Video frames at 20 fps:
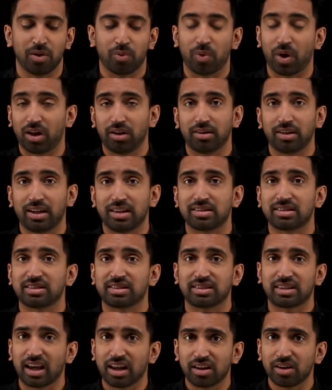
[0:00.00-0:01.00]
Well,
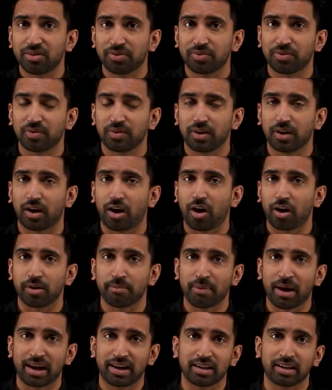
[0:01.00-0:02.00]
instead of
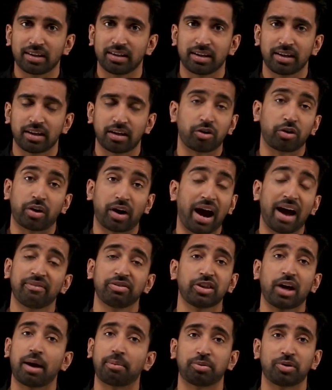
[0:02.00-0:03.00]
automatically or
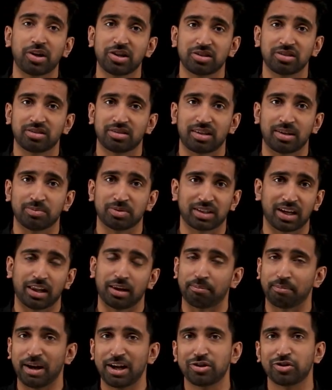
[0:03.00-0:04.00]
having the operations team
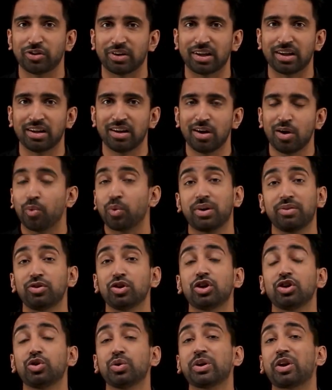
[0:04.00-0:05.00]
scale up manually, what if
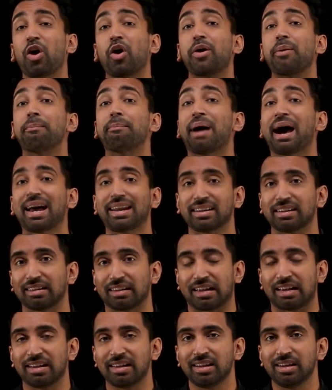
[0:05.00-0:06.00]
you could do it
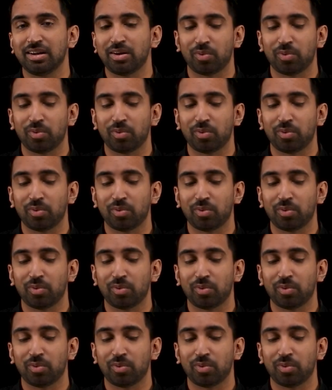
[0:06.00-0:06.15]
automatically?